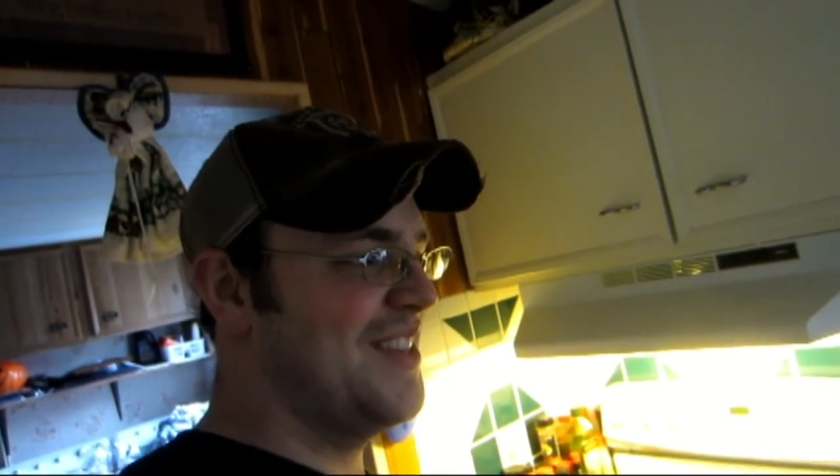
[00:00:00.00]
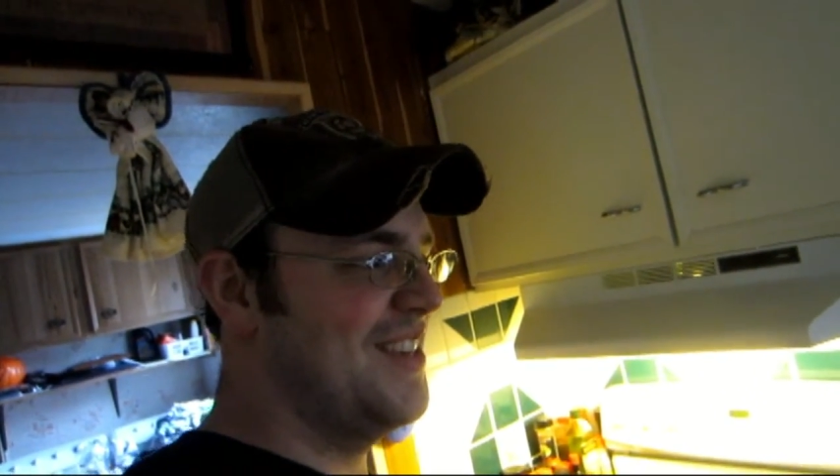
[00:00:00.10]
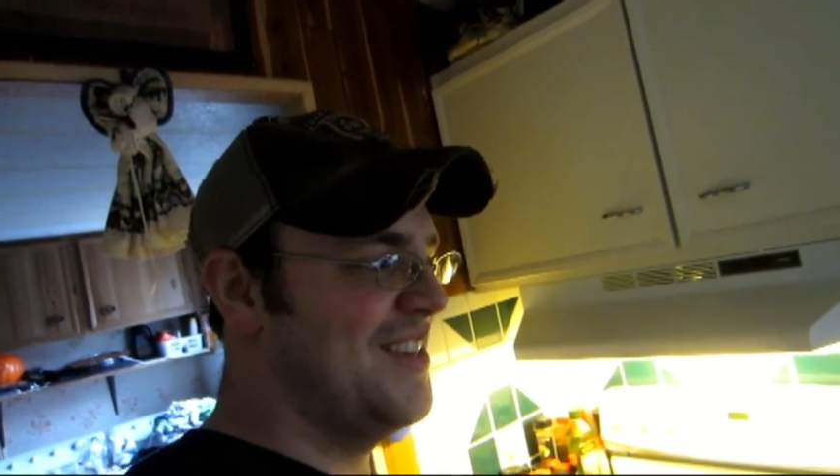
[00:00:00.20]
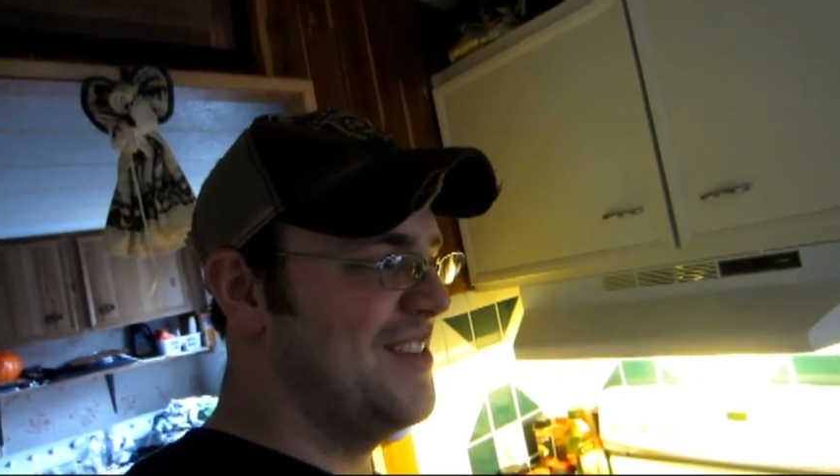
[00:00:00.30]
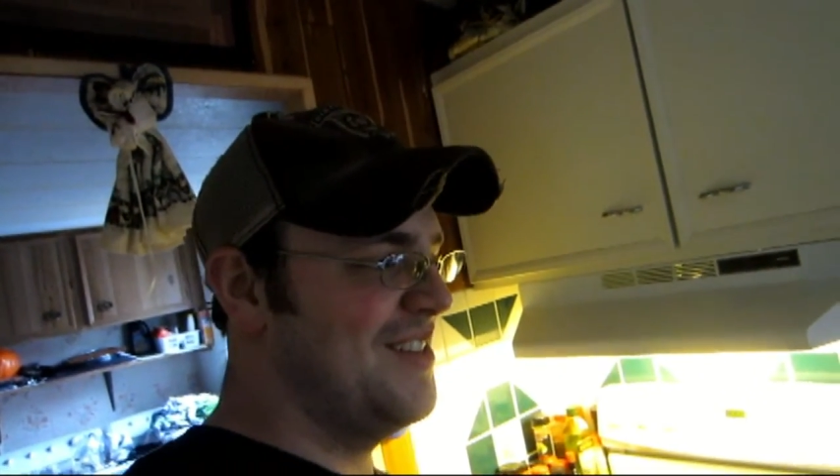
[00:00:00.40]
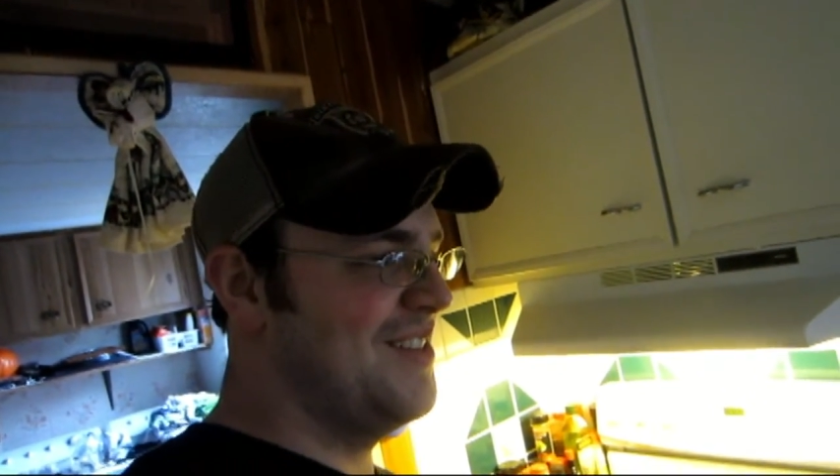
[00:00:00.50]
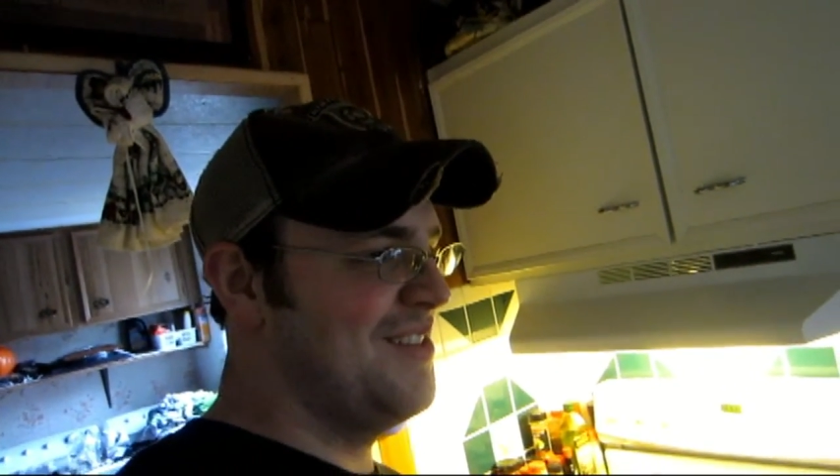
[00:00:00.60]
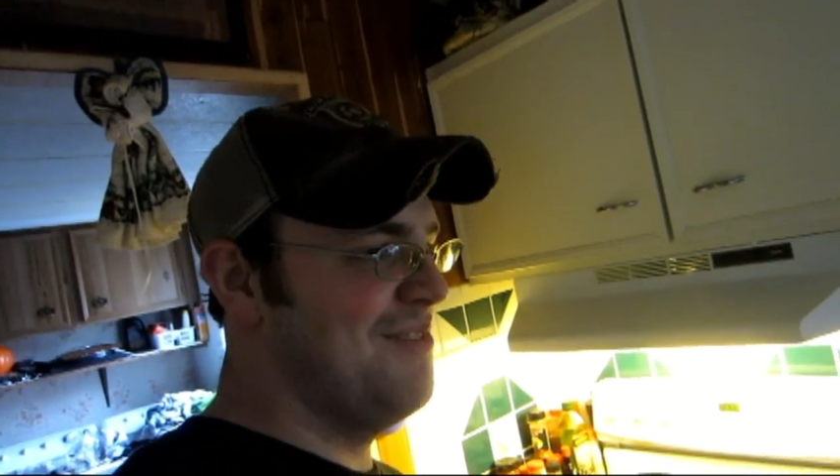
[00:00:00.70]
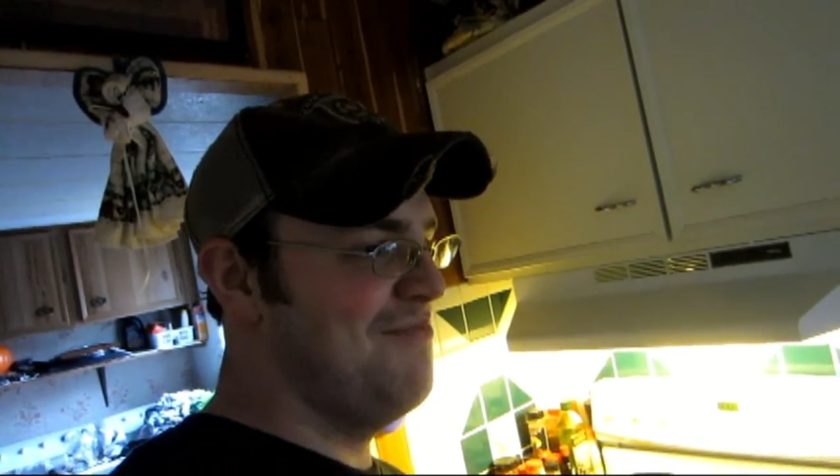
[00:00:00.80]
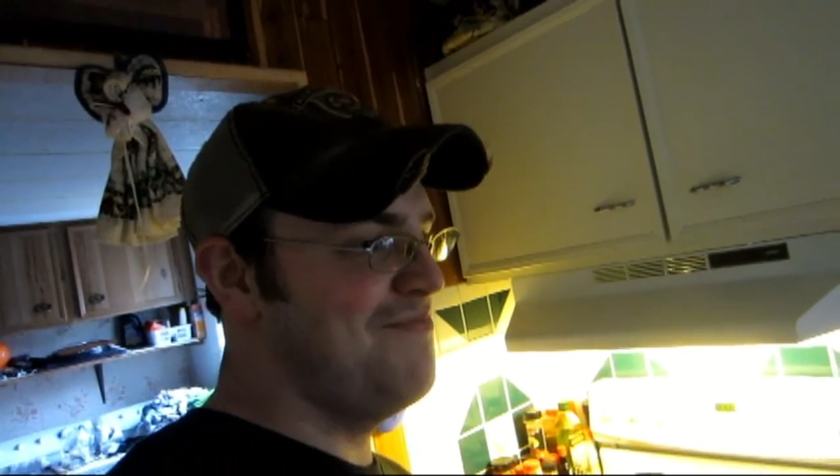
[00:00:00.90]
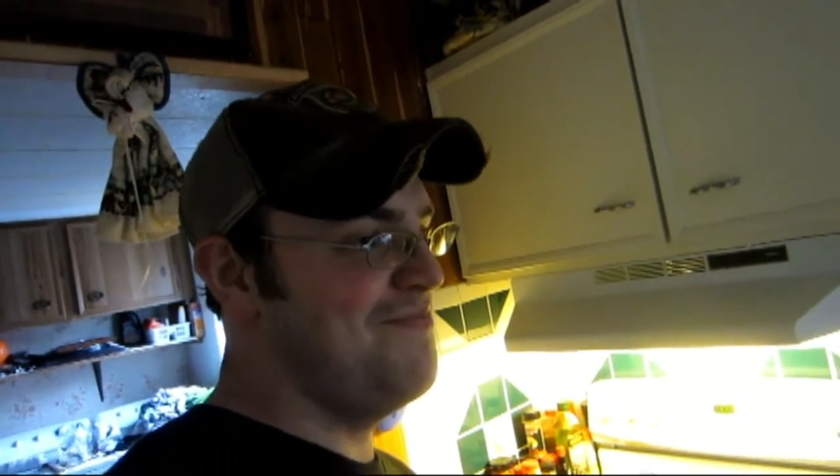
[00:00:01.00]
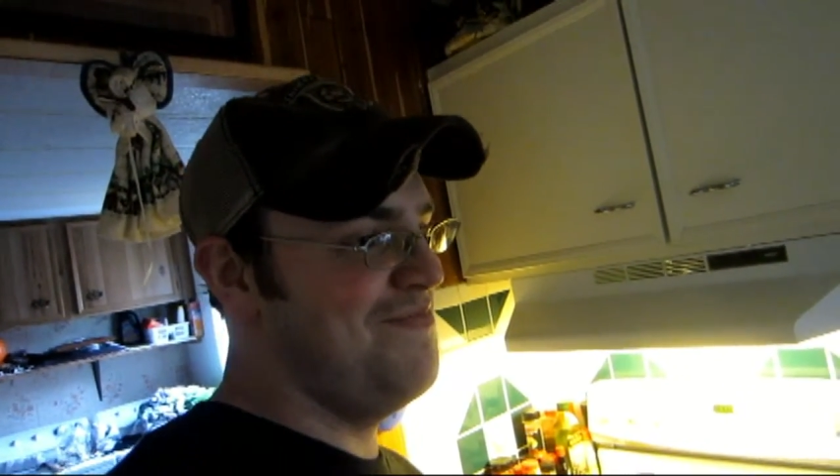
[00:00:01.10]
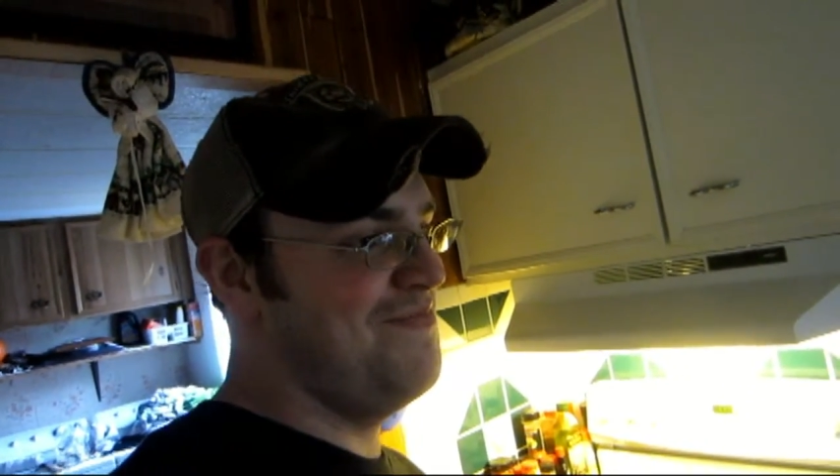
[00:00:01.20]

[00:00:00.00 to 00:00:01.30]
you just put your hand in it.